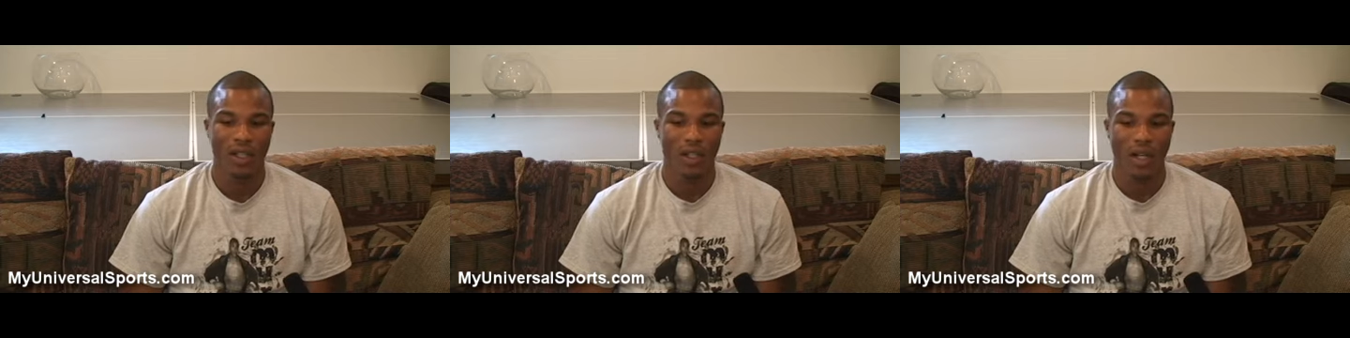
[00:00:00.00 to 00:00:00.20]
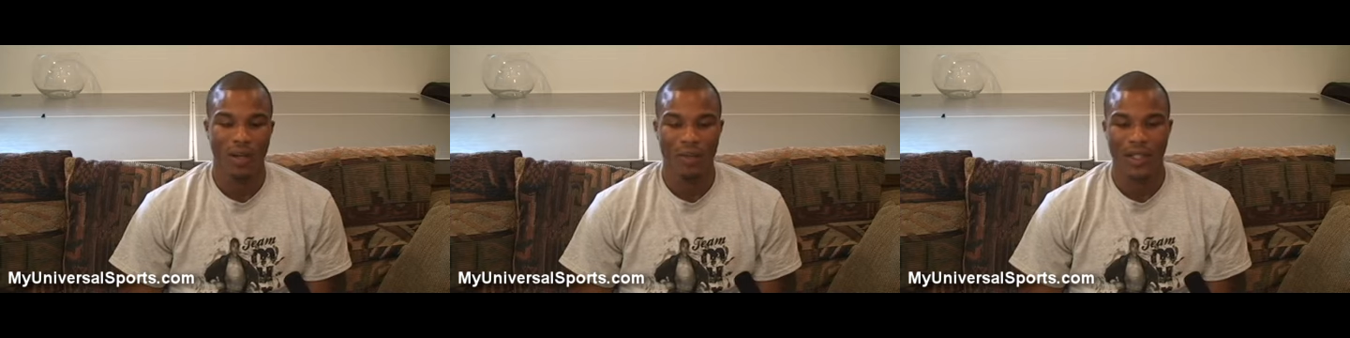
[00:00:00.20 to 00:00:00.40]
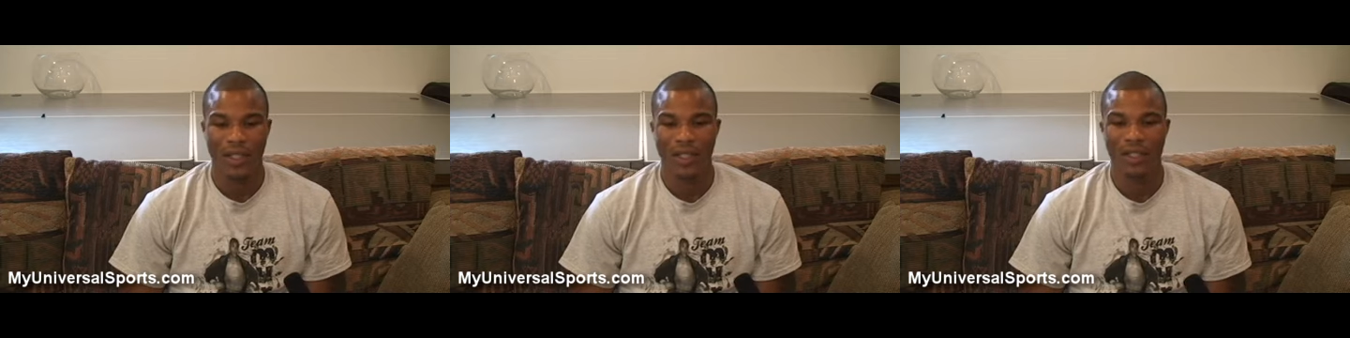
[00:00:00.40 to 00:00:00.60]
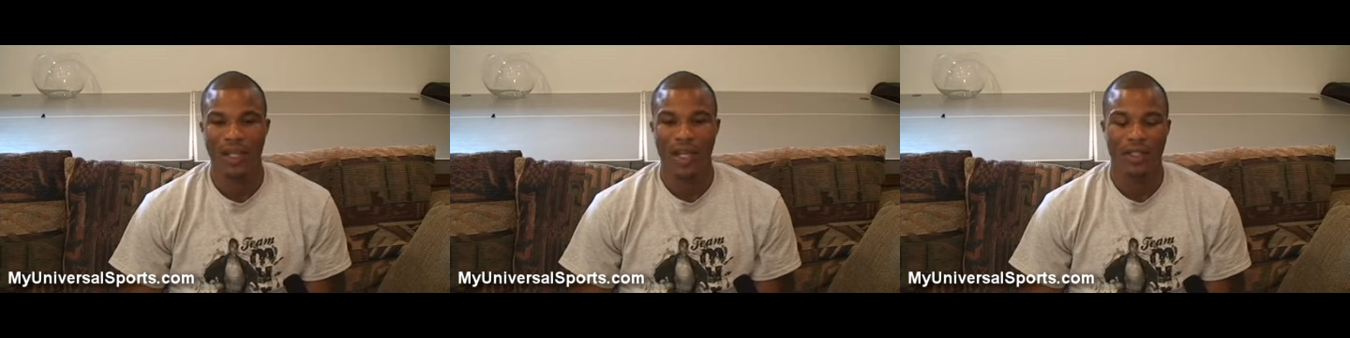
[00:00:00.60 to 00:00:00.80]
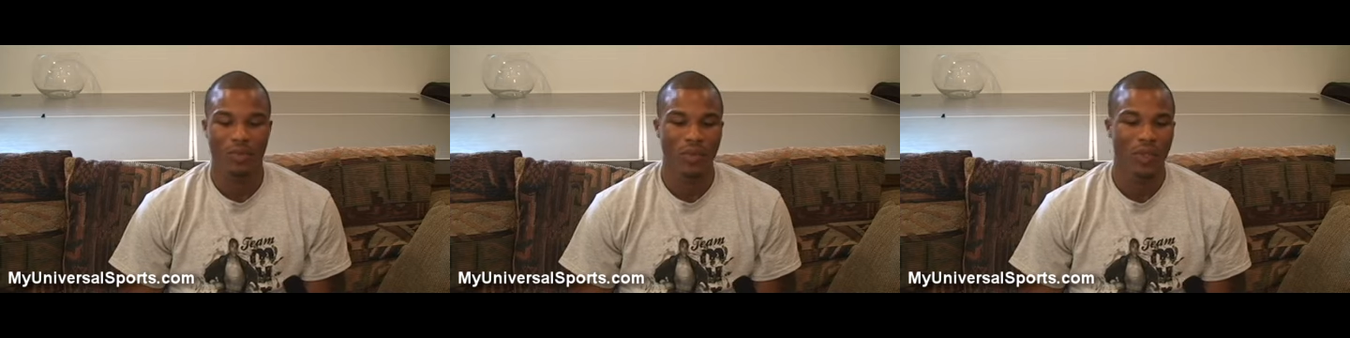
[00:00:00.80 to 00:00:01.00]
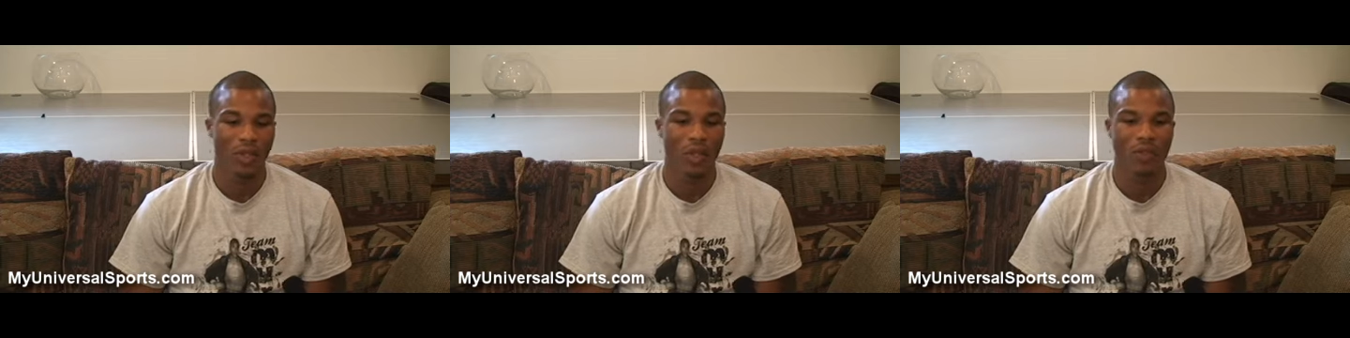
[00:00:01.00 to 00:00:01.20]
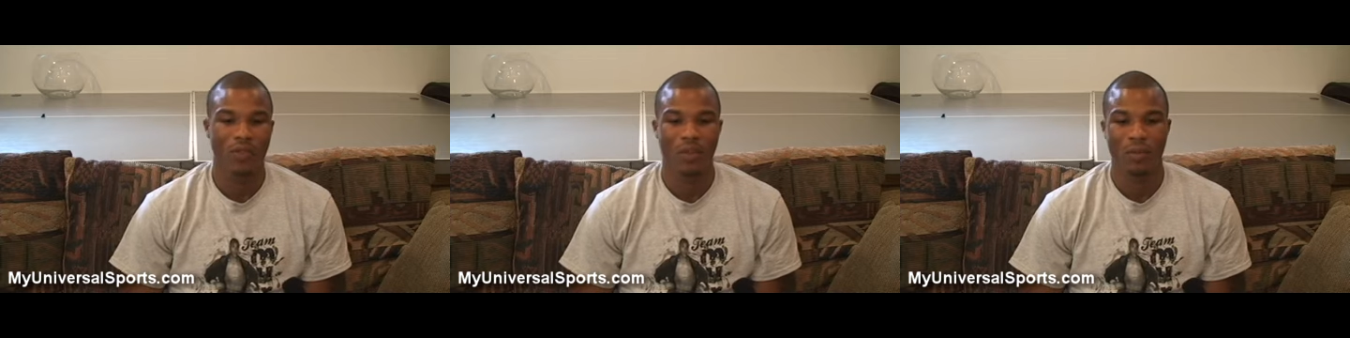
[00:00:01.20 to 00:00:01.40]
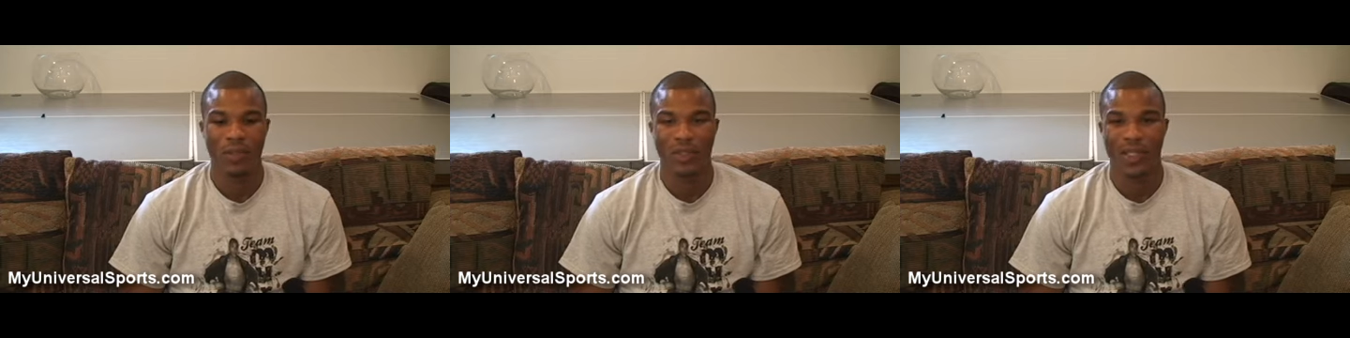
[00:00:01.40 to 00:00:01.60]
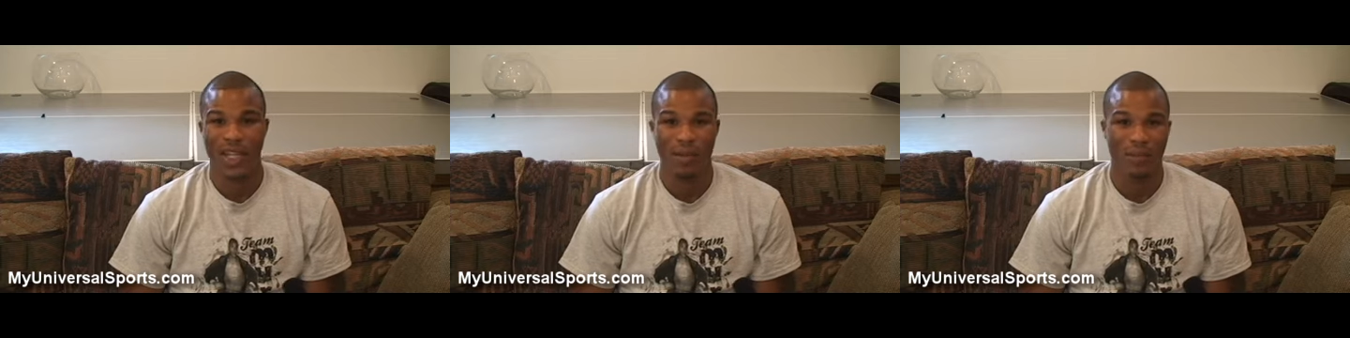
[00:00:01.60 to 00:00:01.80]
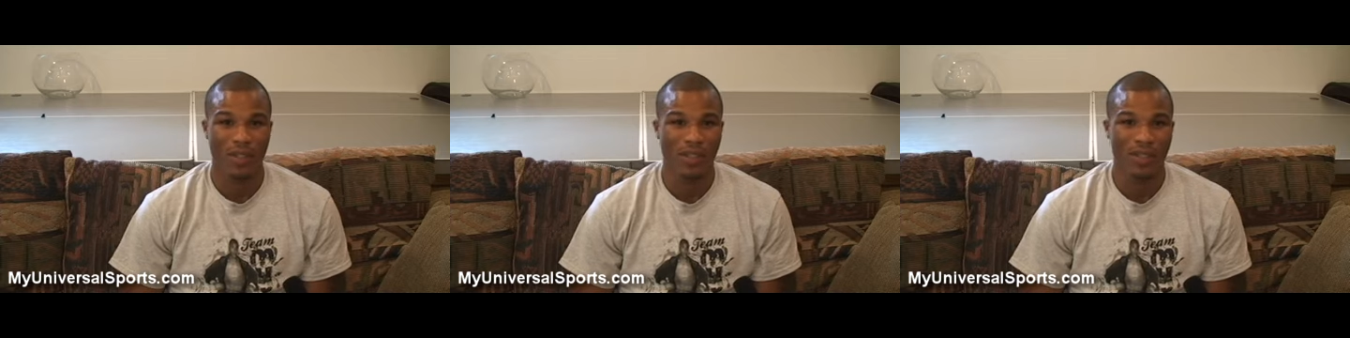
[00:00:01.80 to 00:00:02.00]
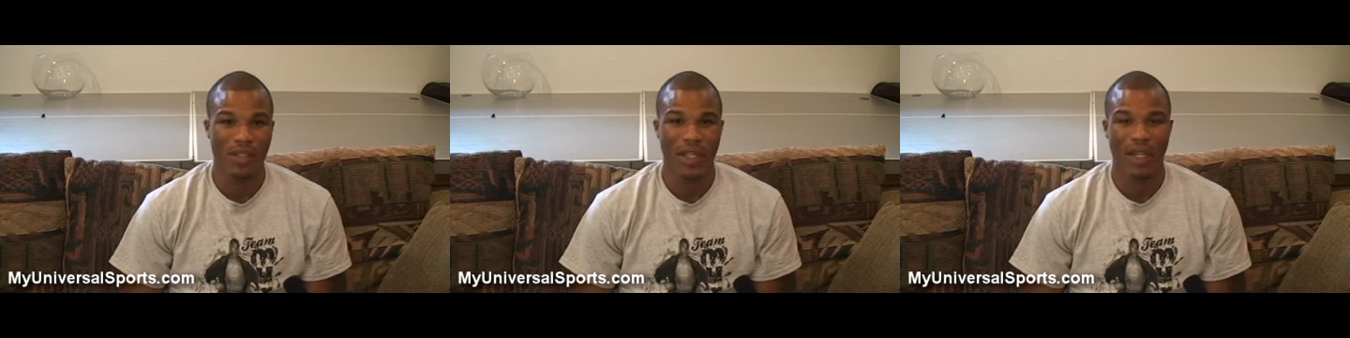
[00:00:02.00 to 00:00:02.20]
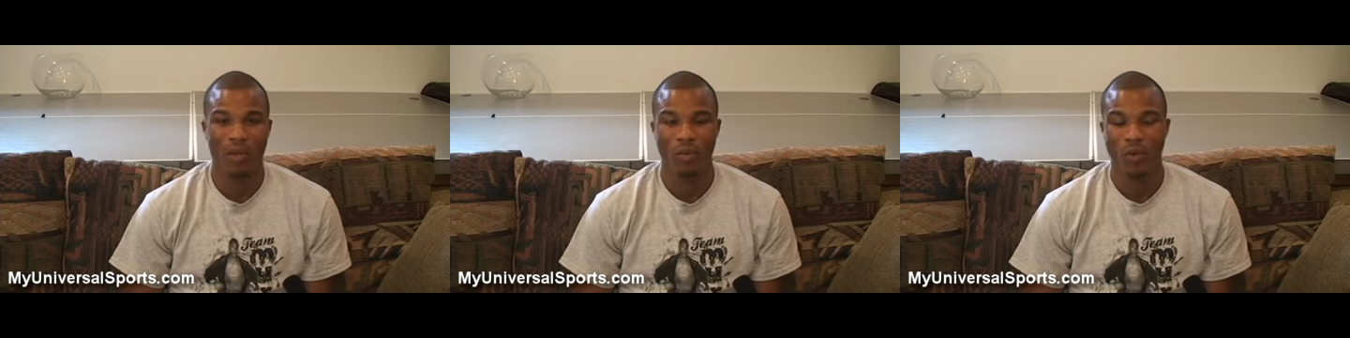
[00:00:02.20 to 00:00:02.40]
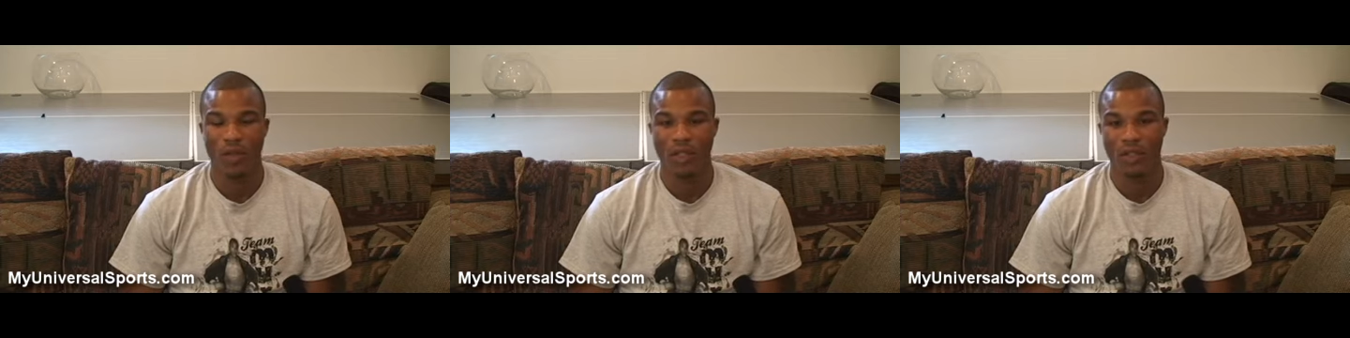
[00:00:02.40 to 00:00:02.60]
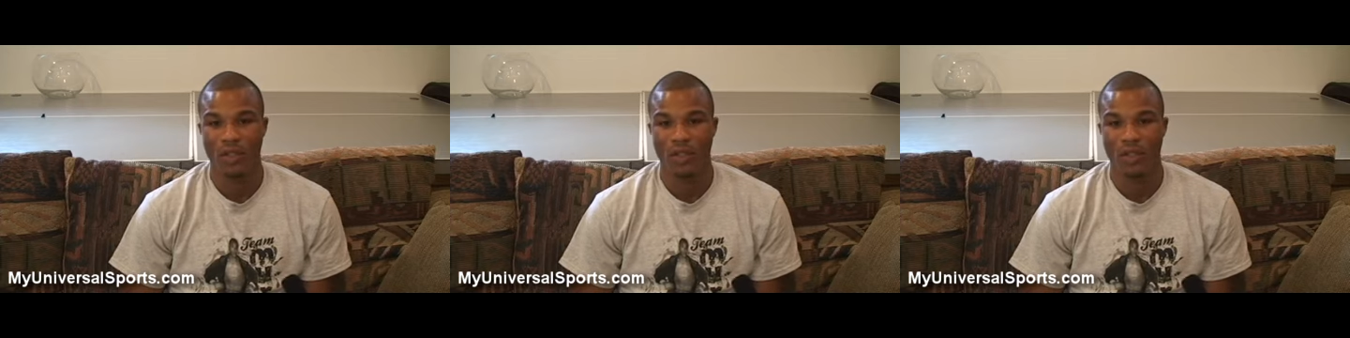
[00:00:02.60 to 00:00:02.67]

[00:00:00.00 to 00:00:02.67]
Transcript: I mean, he lets me know from a champion standpoint.